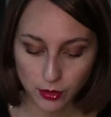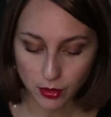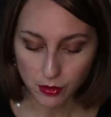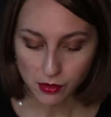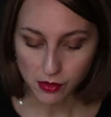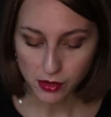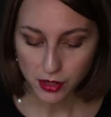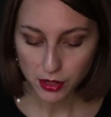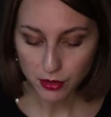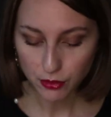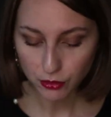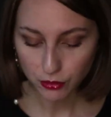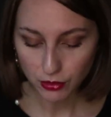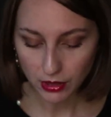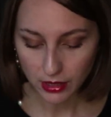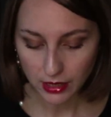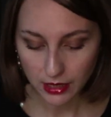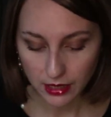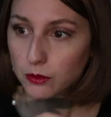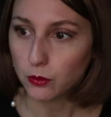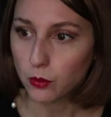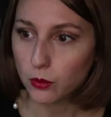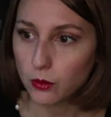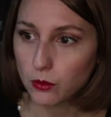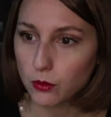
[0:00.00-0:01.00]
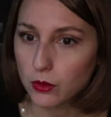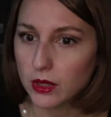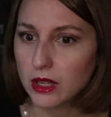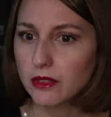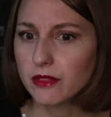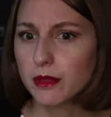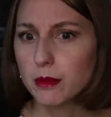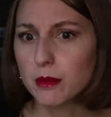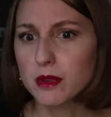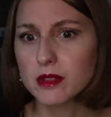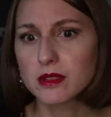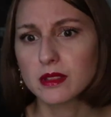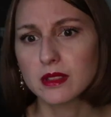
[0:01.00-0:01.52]
So usually one
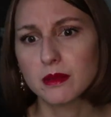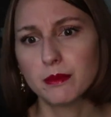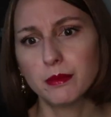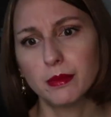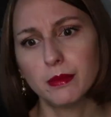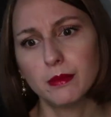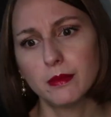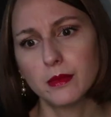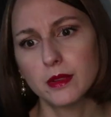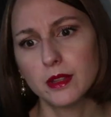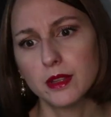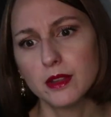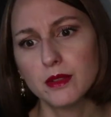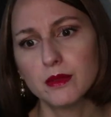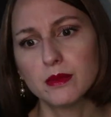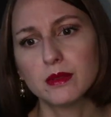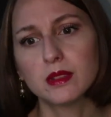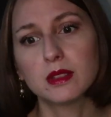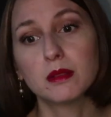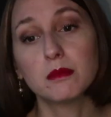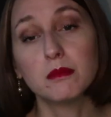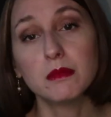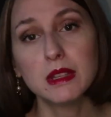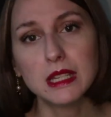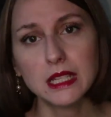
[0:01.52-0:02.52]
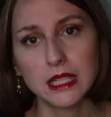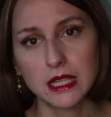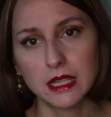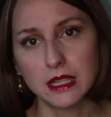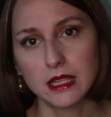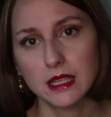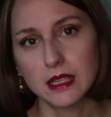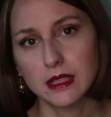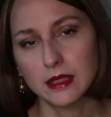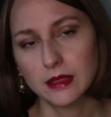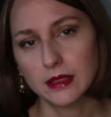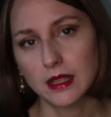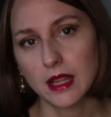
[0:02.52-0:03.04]
of the most used meaning
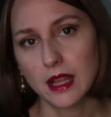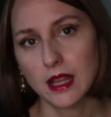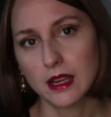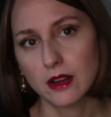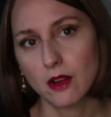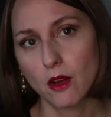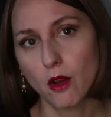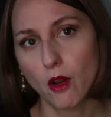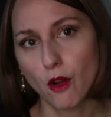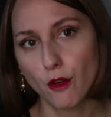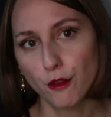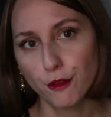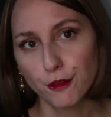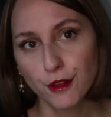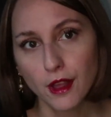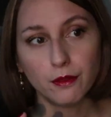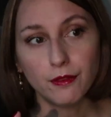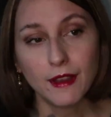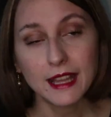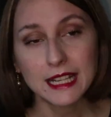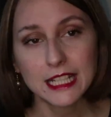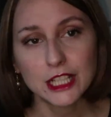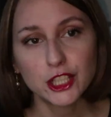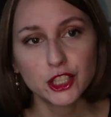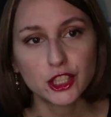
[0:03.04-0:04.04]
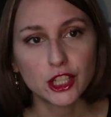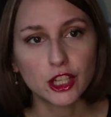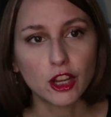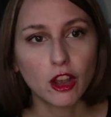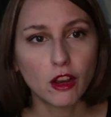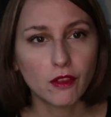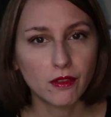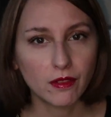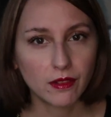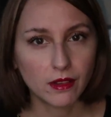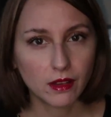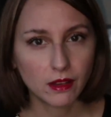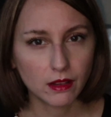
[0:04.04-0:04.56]
is that of vanishing
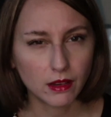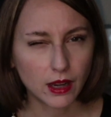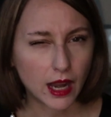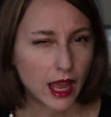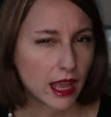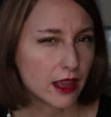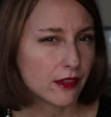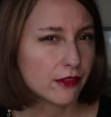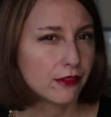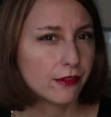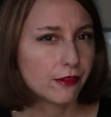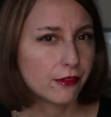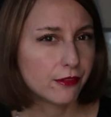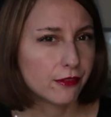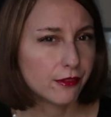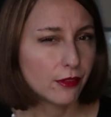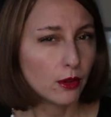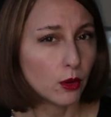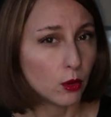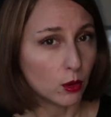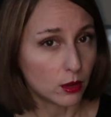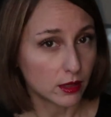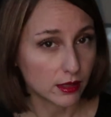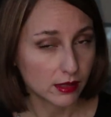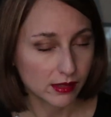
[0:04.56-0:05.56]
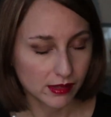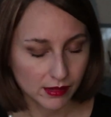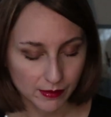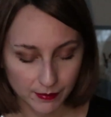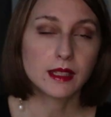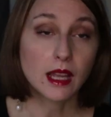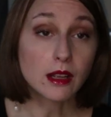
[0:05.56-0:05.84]
of a life force.